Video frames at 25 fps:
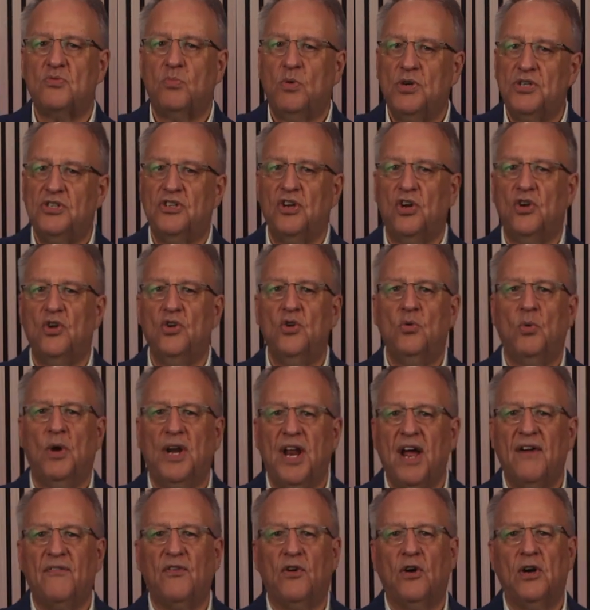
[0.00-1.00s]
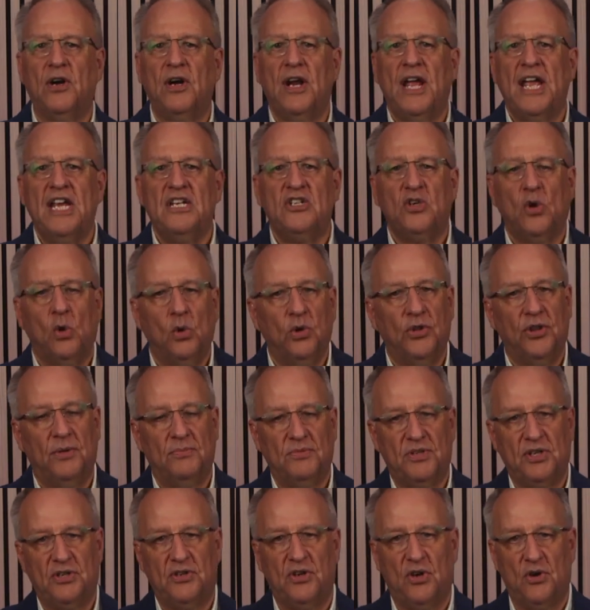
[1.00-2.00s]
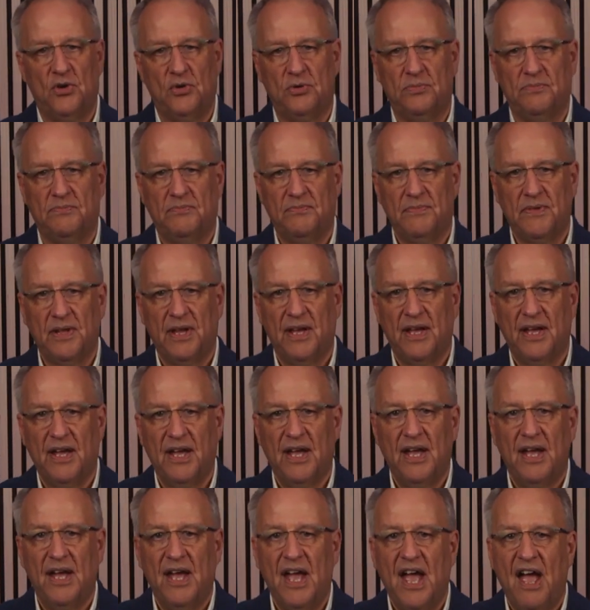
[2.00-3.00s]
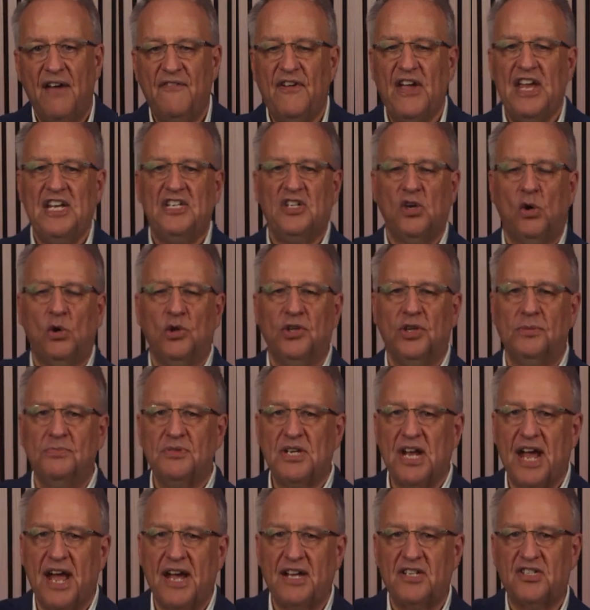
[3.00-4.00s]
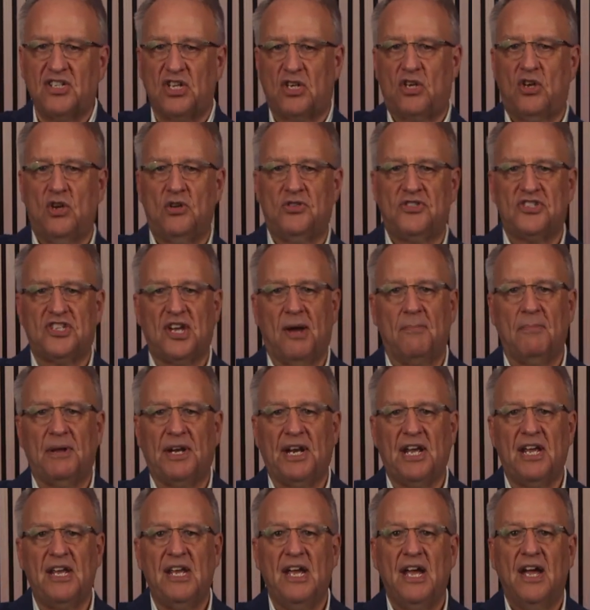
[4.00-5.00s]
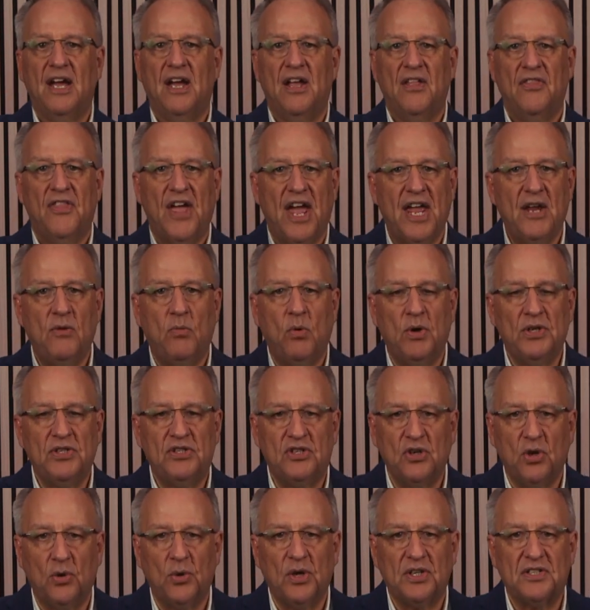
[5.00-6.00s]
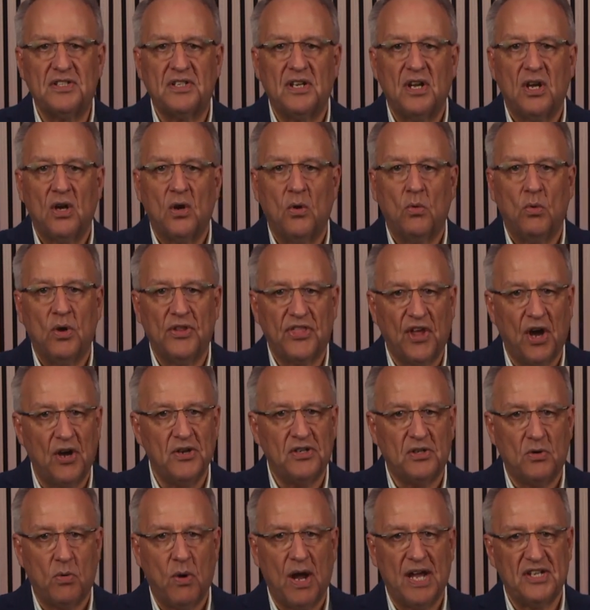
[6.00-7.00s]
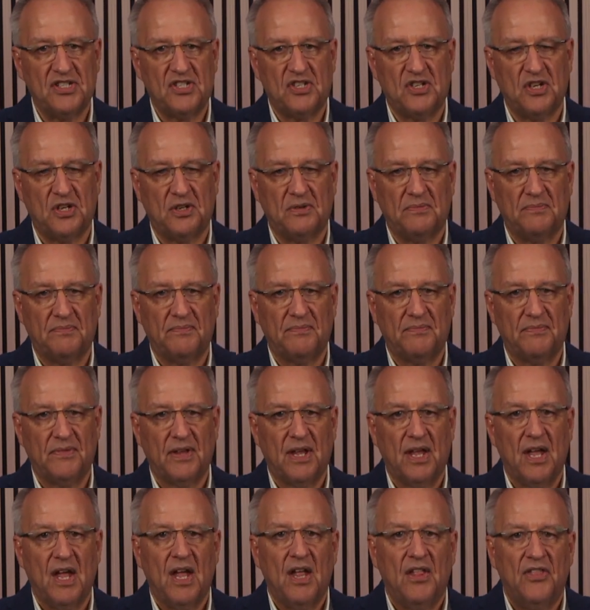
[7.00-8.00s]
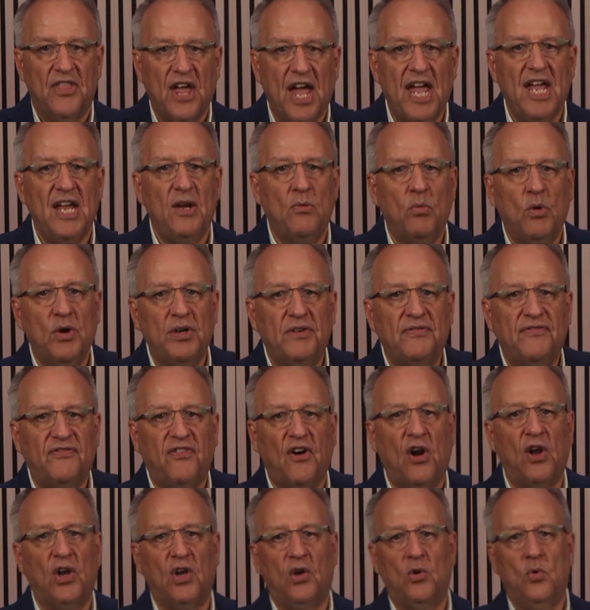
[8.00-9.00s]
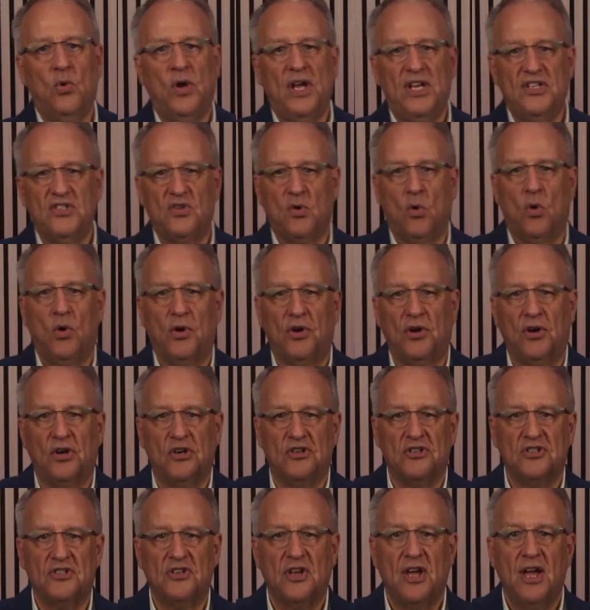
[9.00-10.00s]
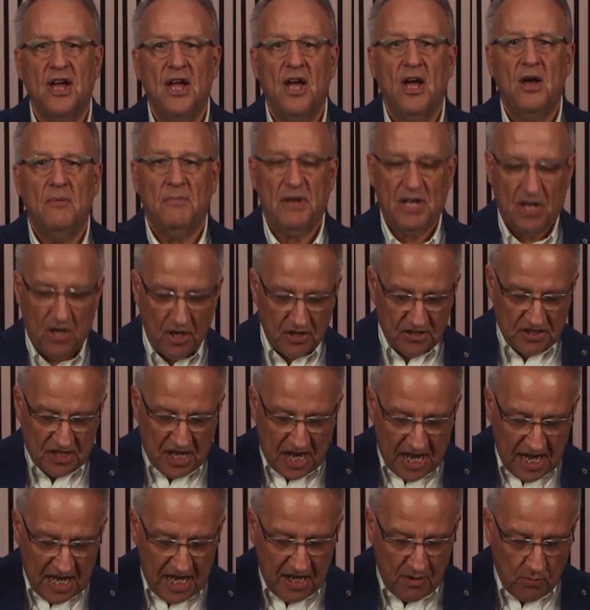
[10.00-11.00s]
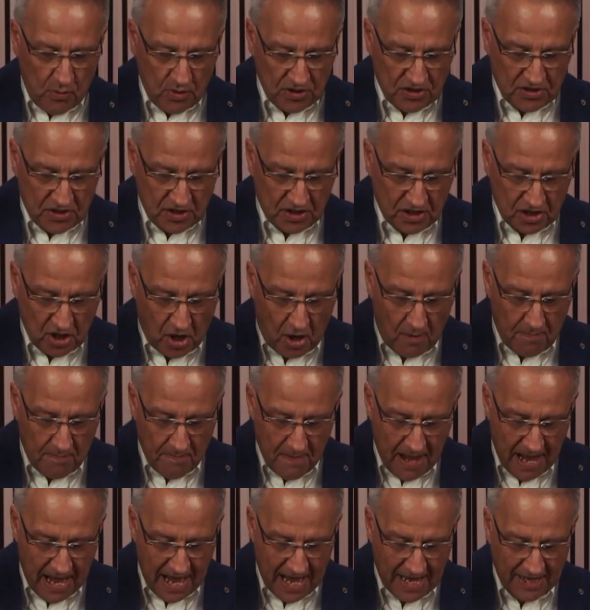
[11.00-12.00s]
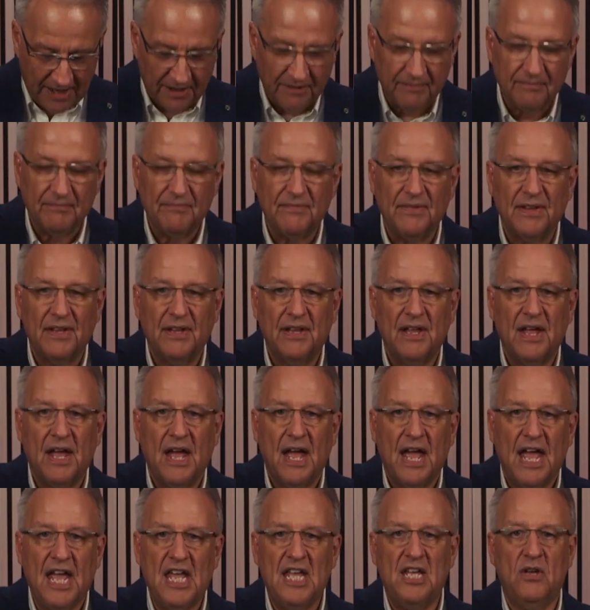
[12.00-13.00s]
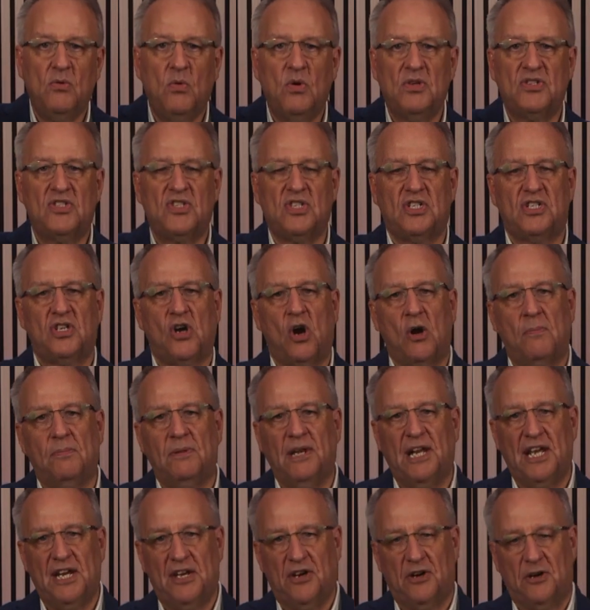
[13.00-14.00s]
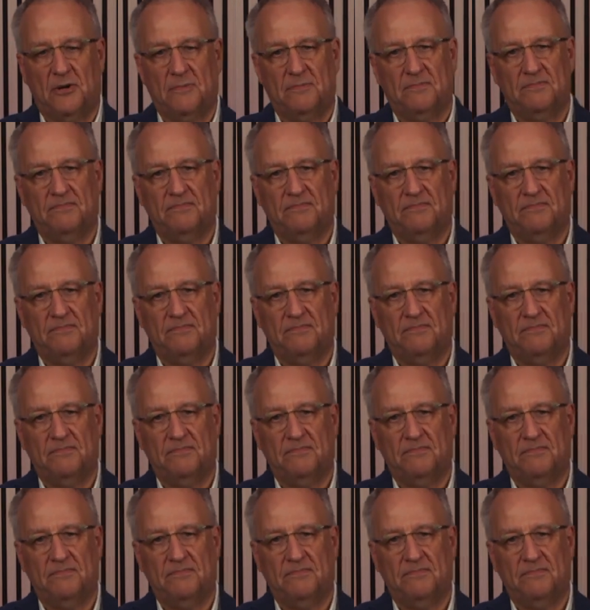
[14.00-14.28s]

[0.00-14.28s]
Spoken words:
would do whatever he told them to do. If he told them to execute somebody, they would do it without question. They would follow his orders because he was the top man. He was the top leader.